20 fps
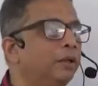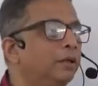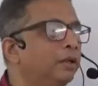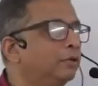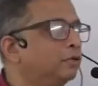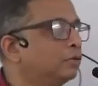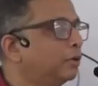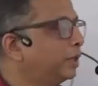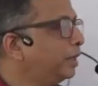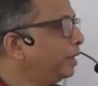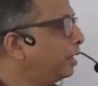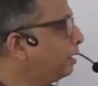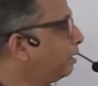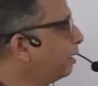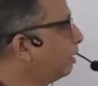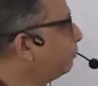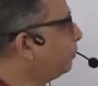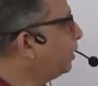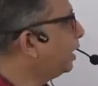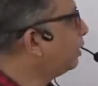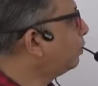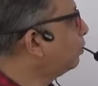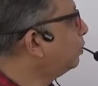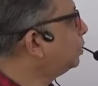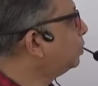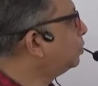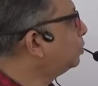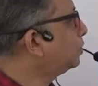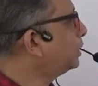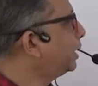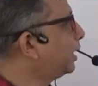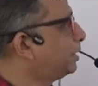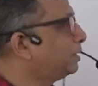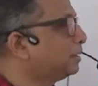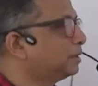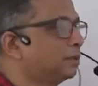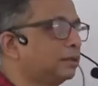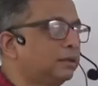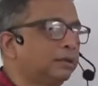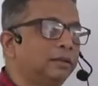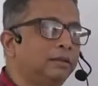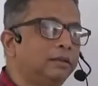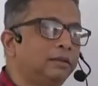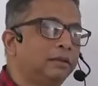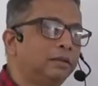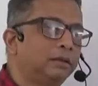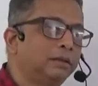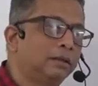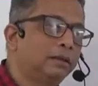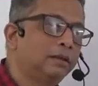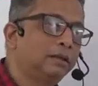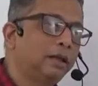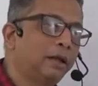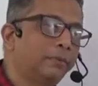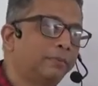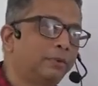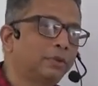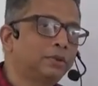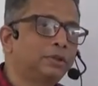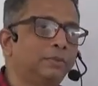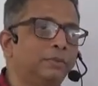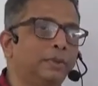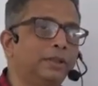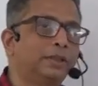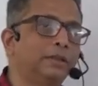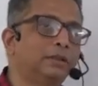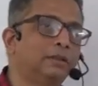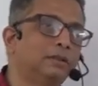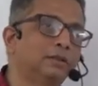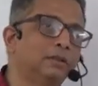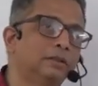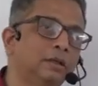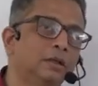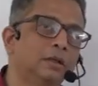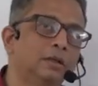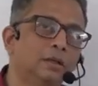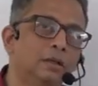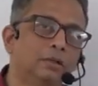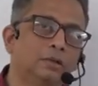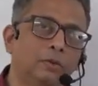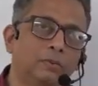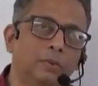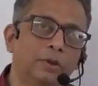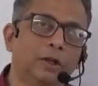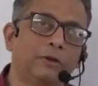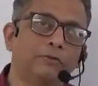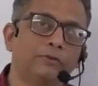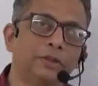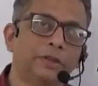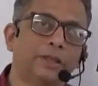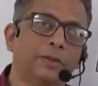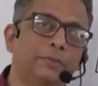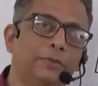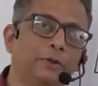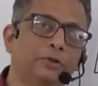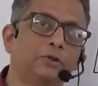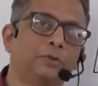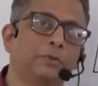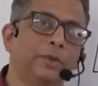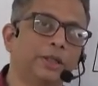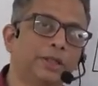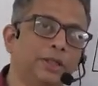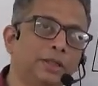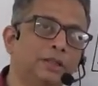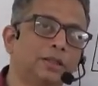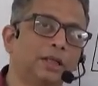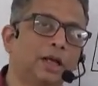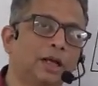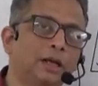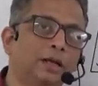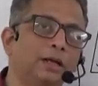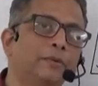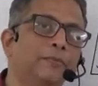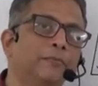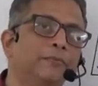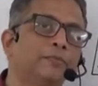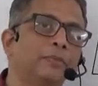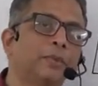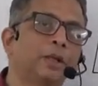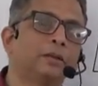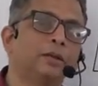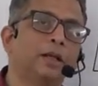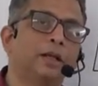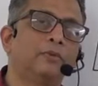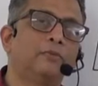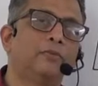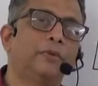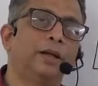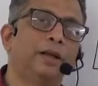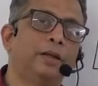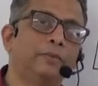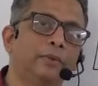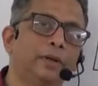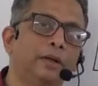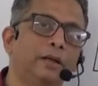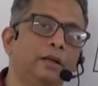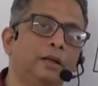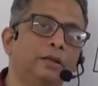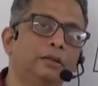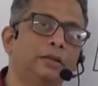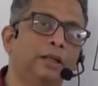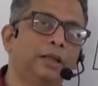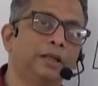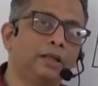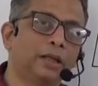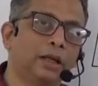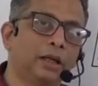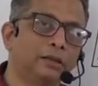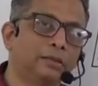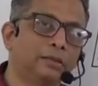So here we are going to take certain approximations. Now one of those approximations are that whenever theta